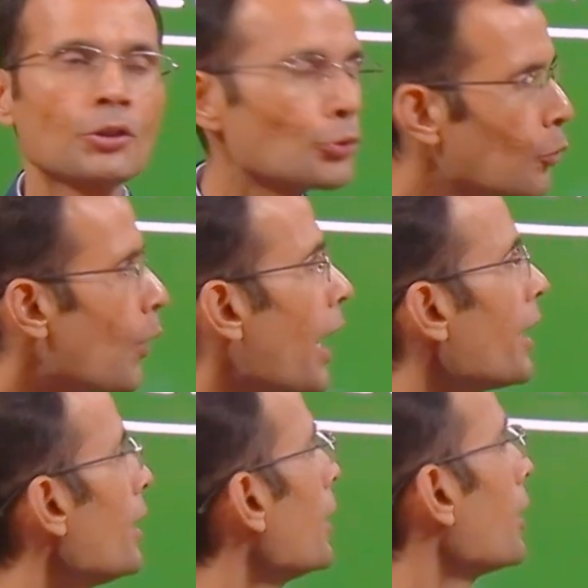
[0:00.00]
You know
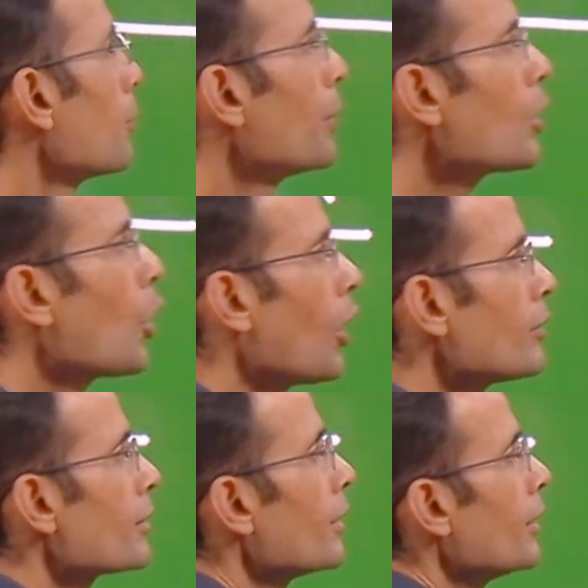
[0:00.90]
why?
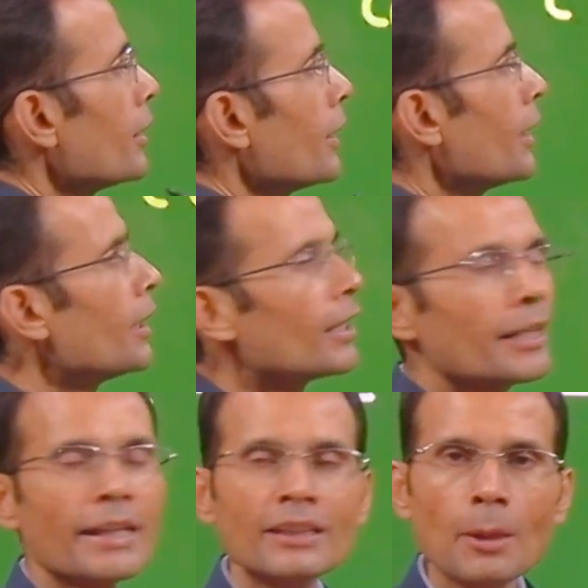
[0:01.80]
Because
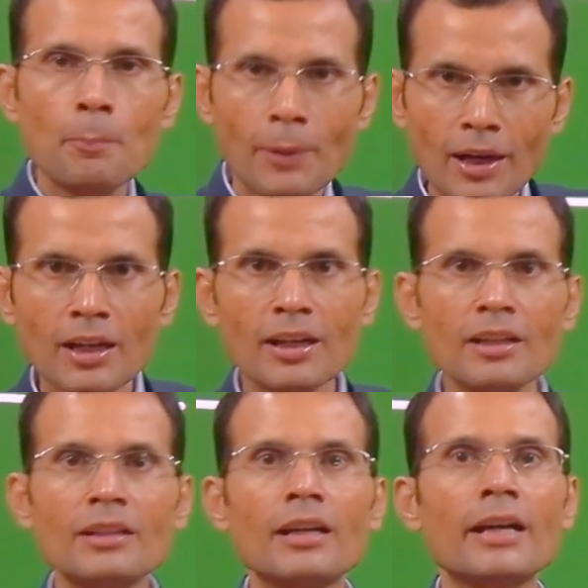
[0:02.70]
in the blood,